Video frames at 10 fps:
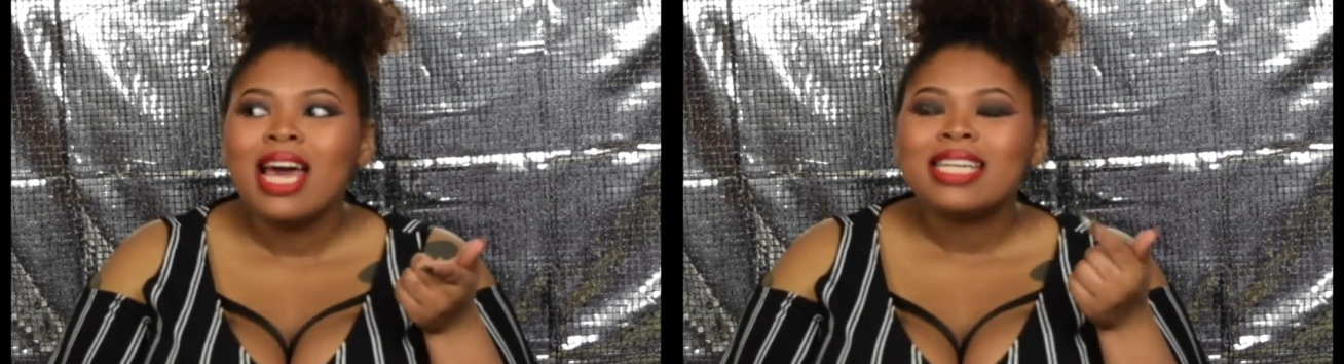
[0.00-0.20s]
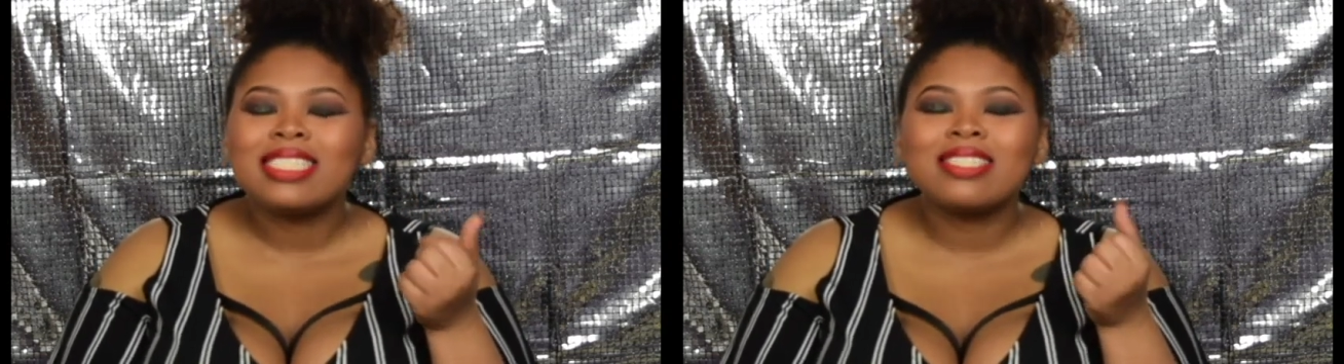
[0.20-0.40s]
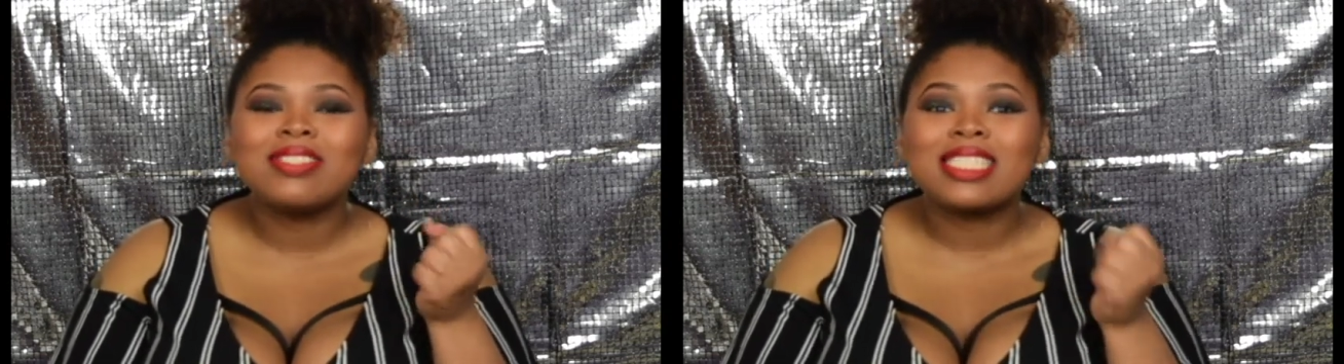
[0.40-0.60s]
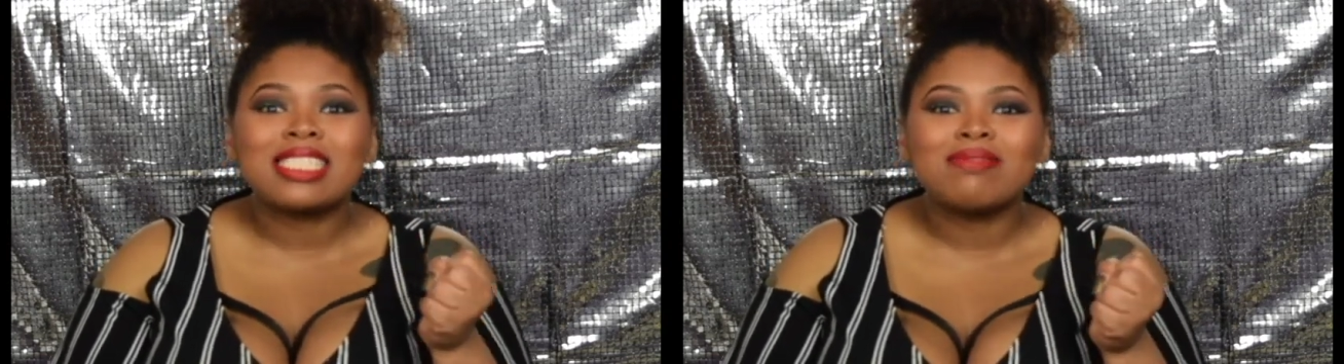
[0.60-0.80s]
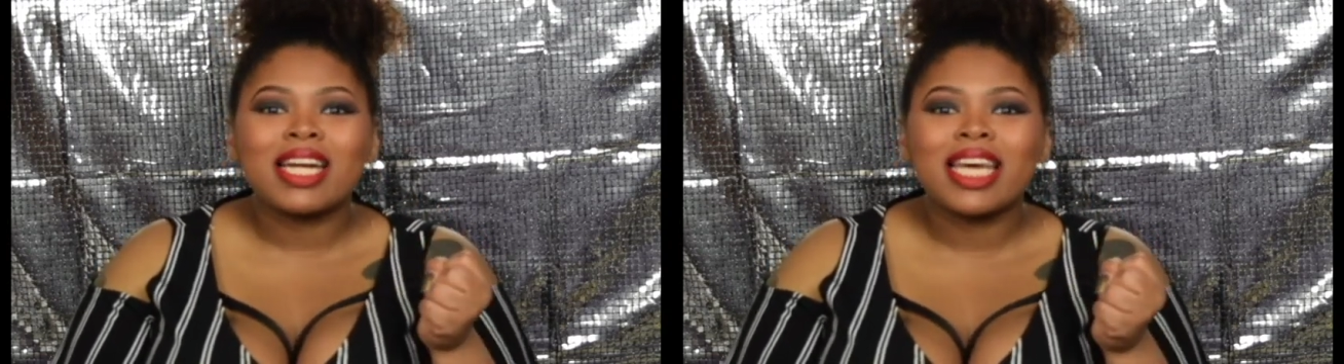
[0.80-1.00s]
She did it with
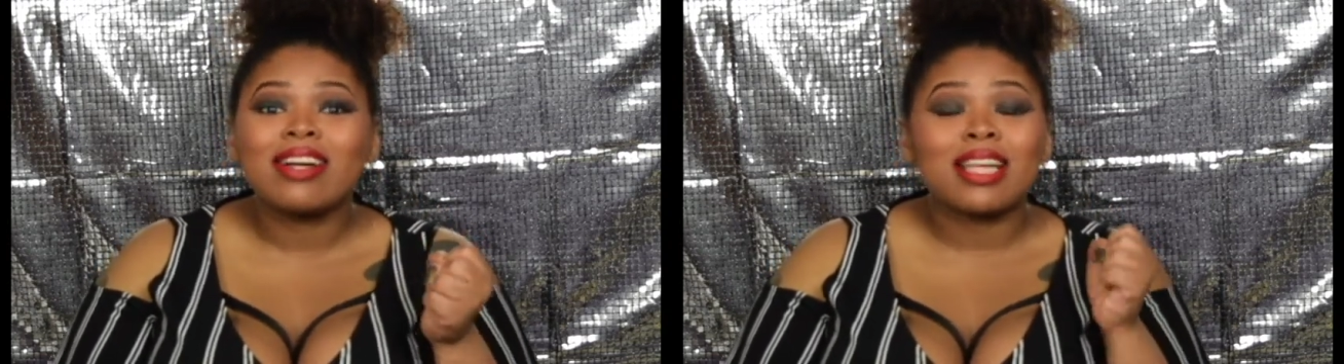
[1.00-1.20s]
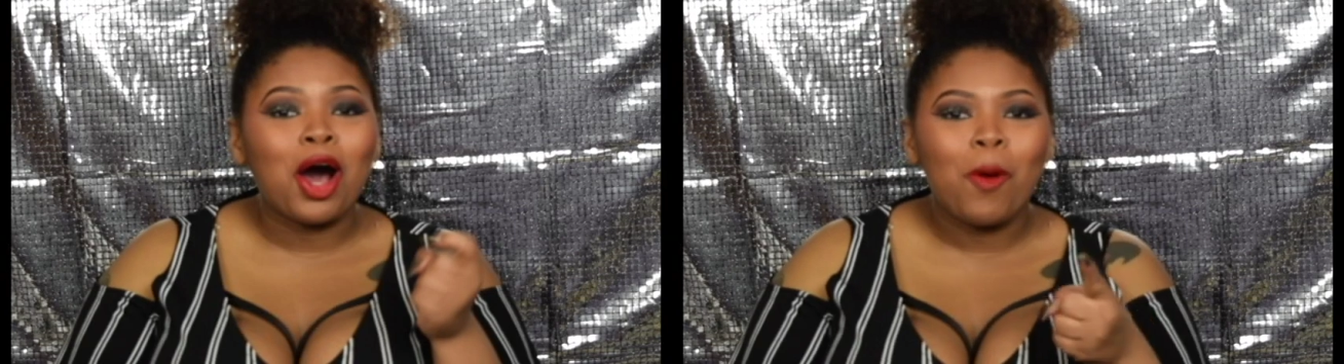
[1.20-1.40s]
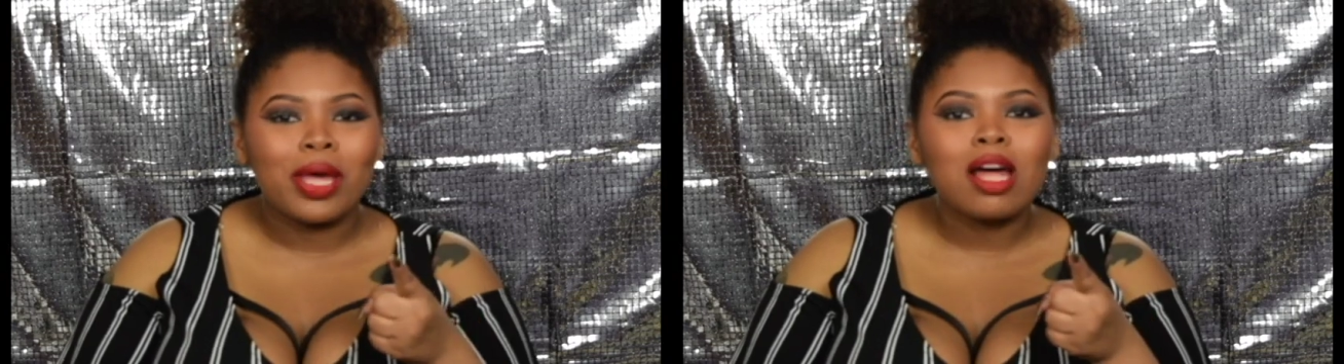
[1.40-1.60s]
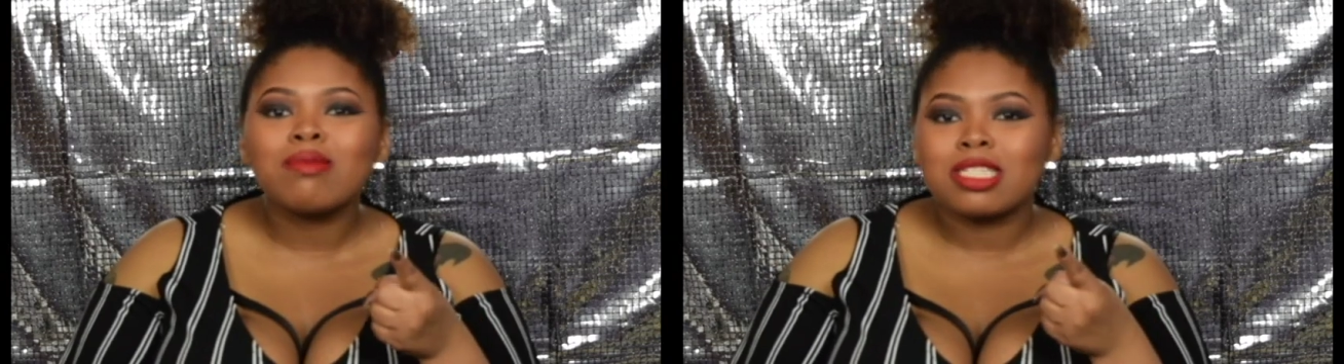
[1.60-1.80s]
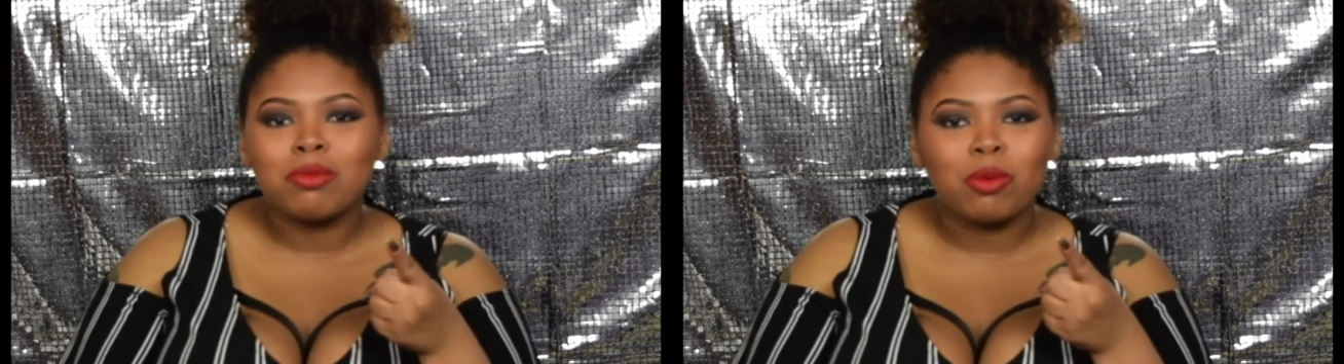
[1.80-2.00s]
somebody else. I hope it
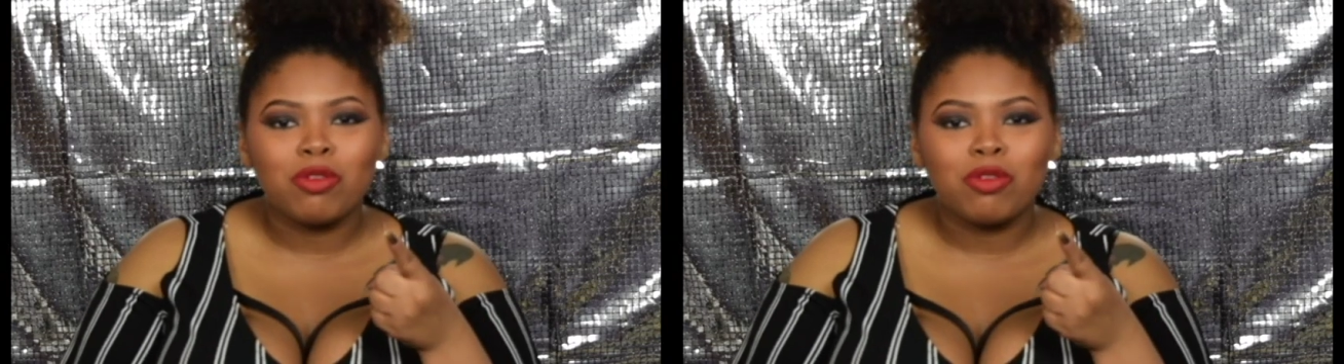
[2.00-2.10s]
comes to me